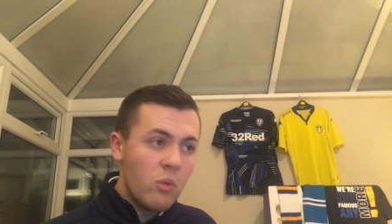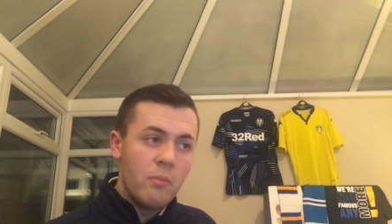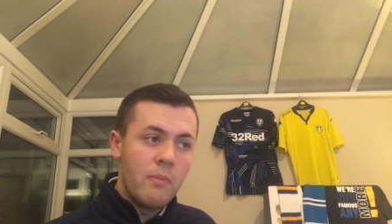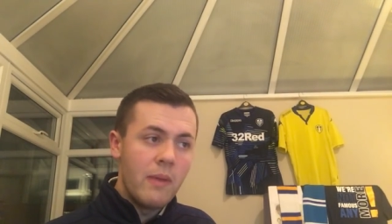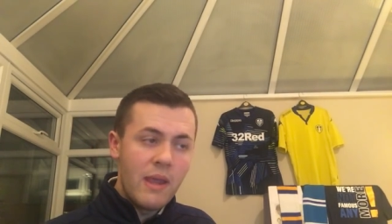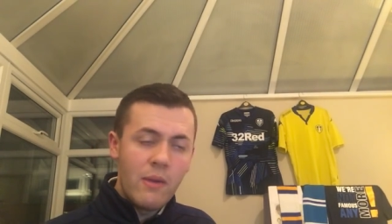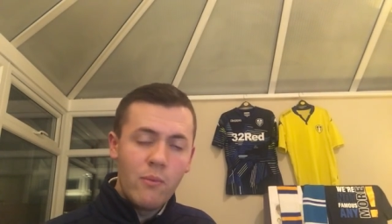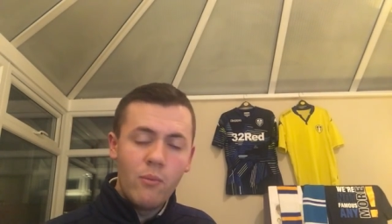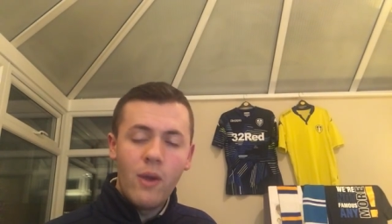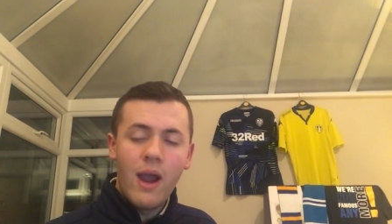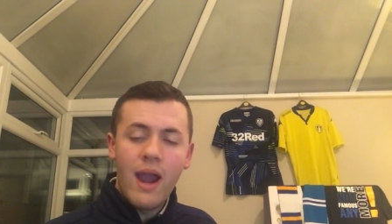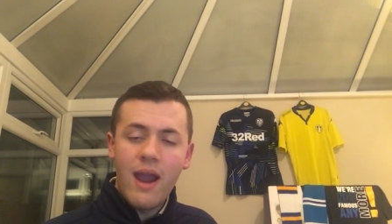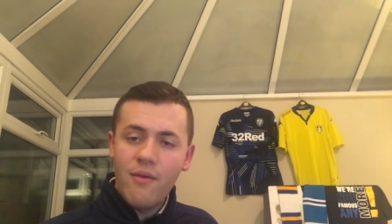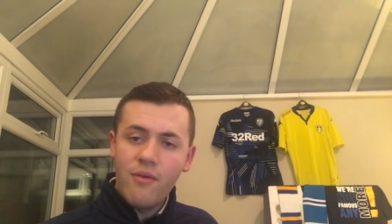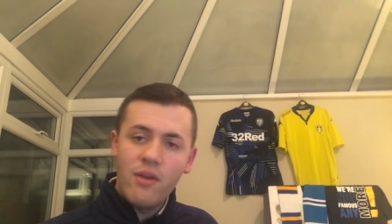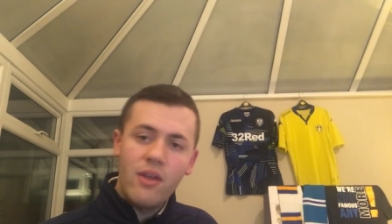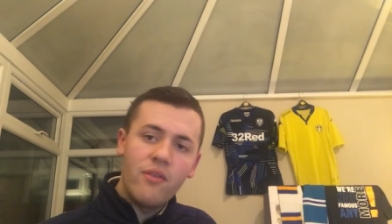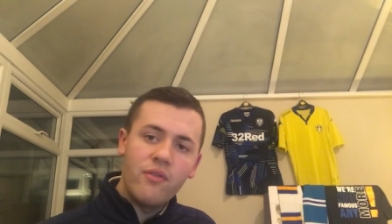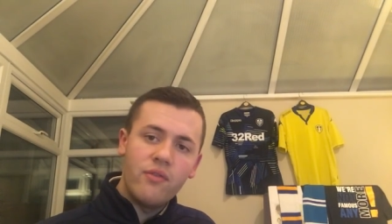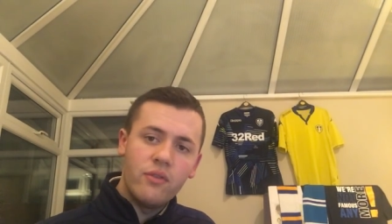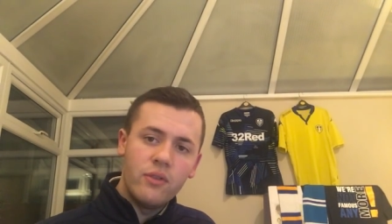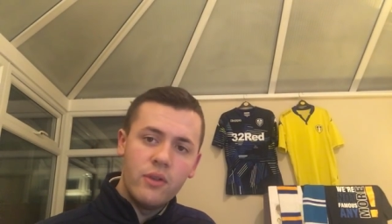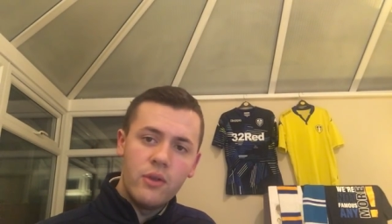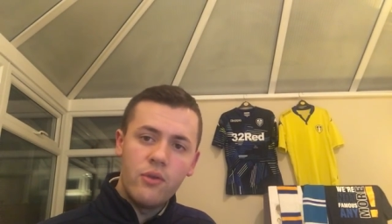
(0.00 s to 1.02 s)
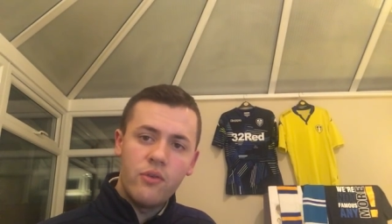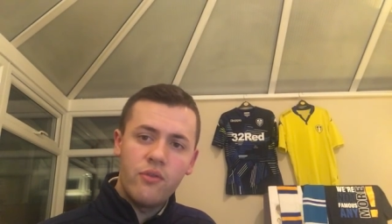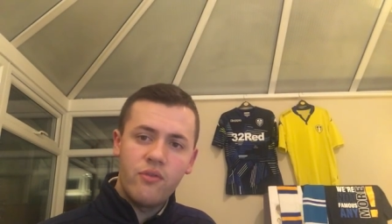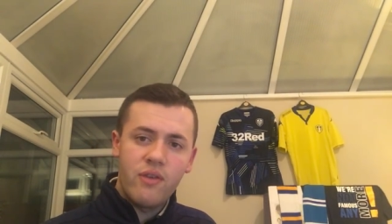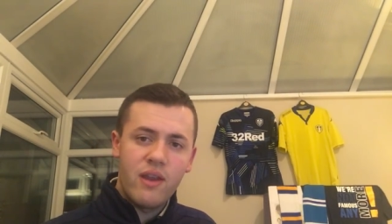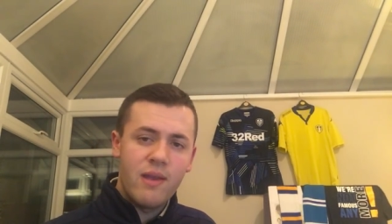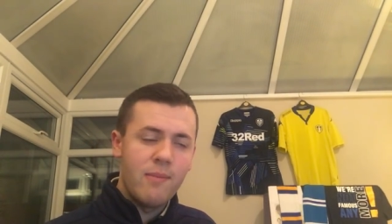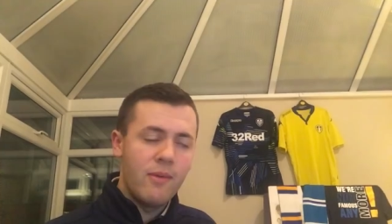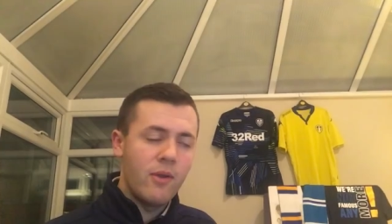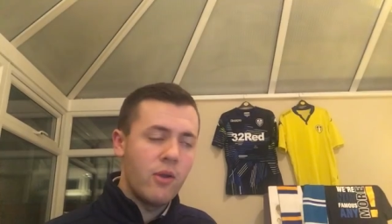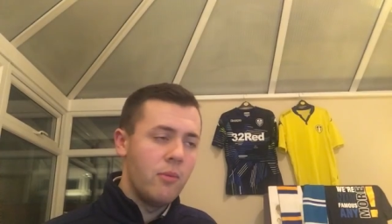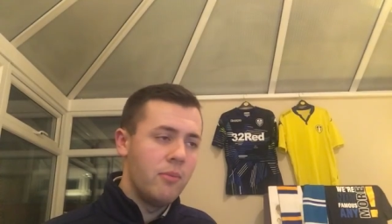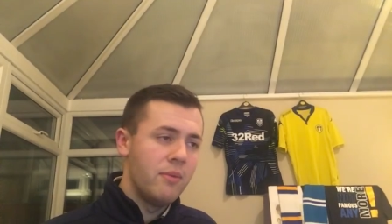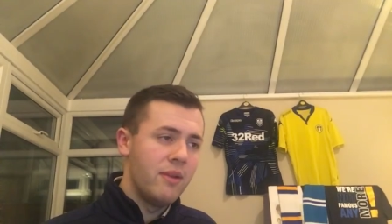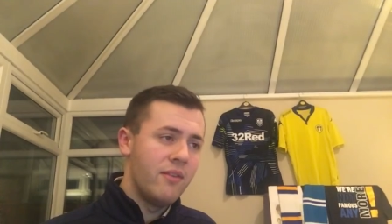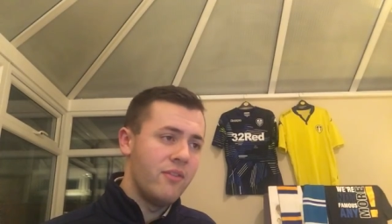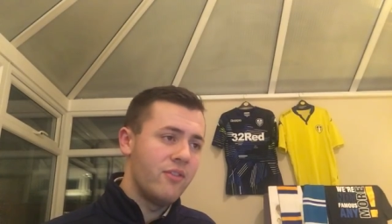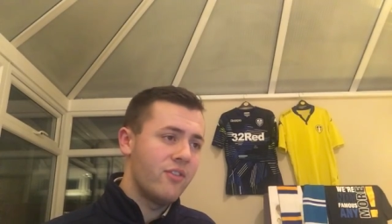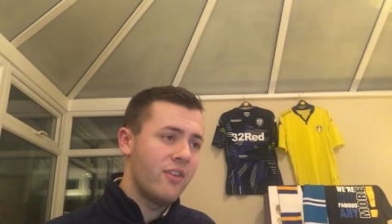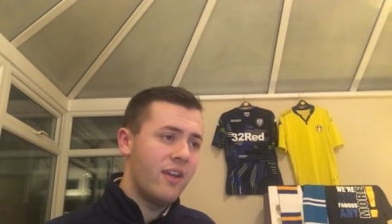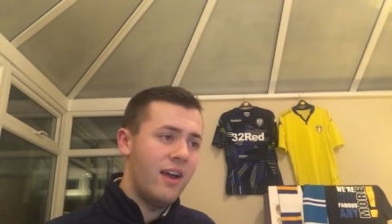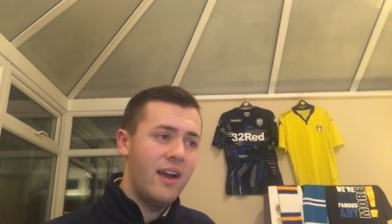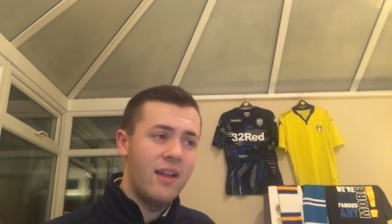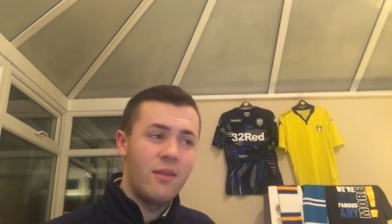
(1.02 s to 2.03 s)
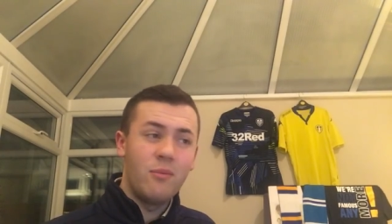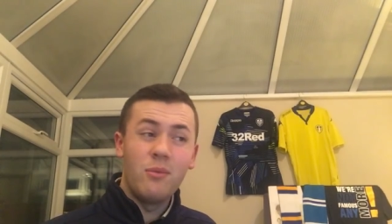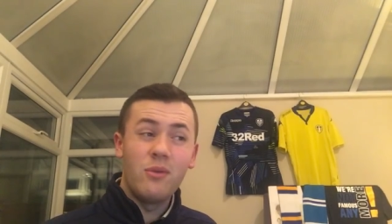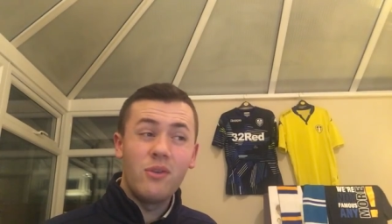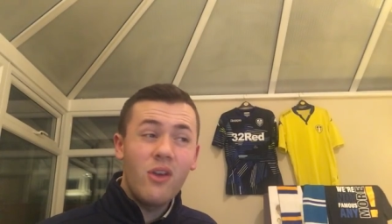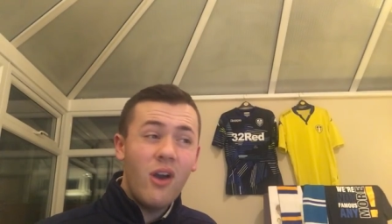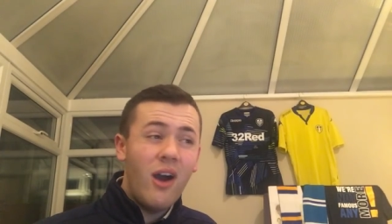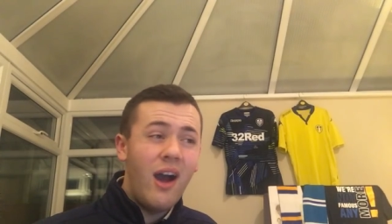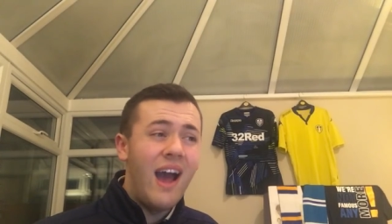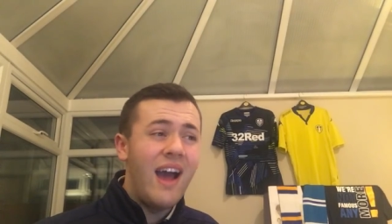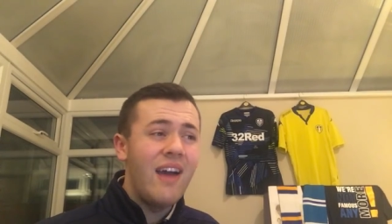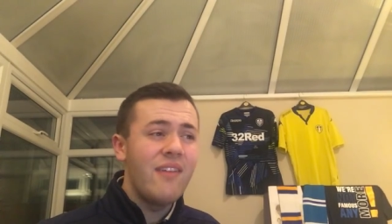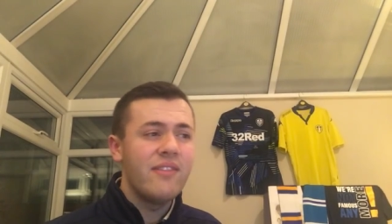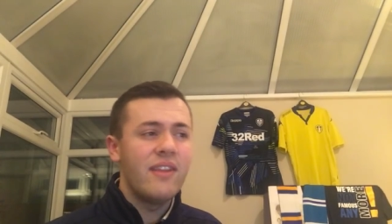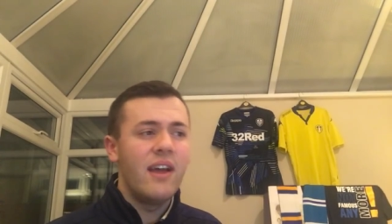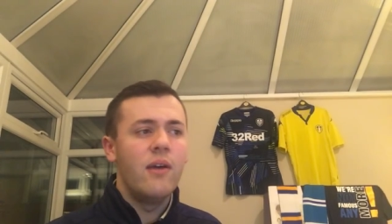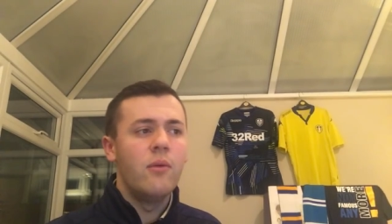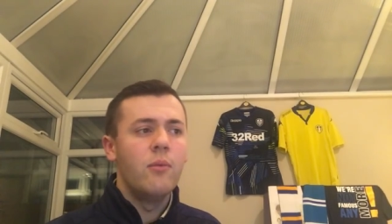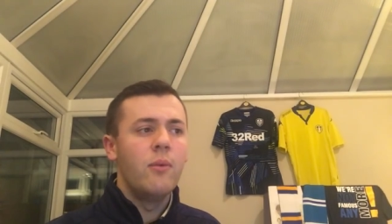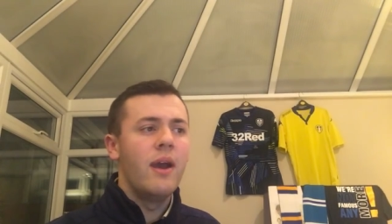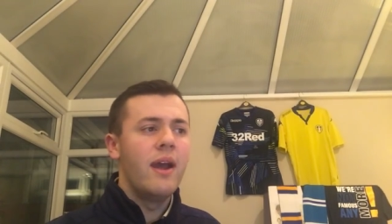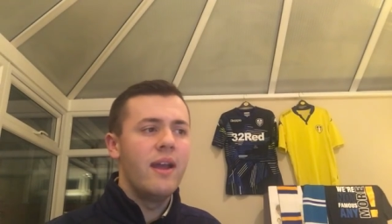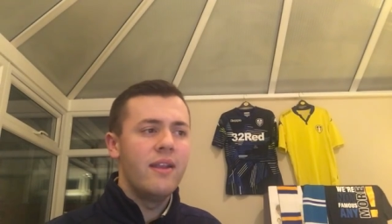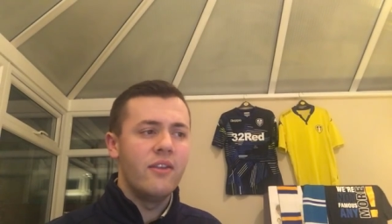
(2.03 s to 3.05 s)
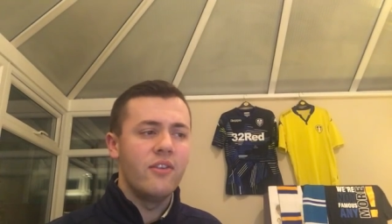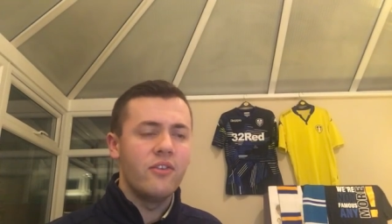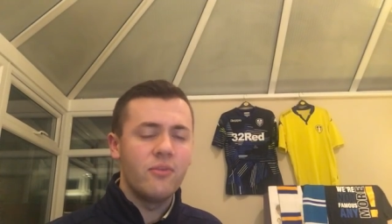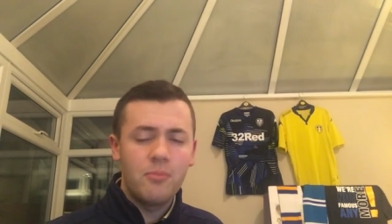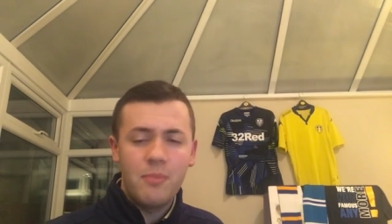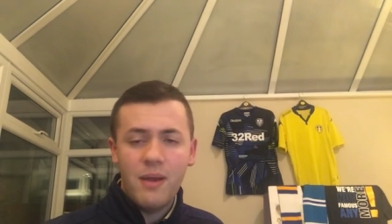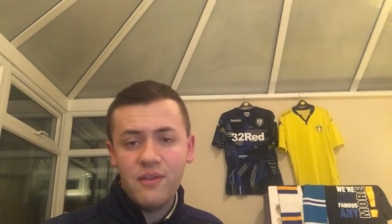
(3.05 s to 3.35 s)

being wary of Luke Freeman coming inside, and we've got to have that awareness.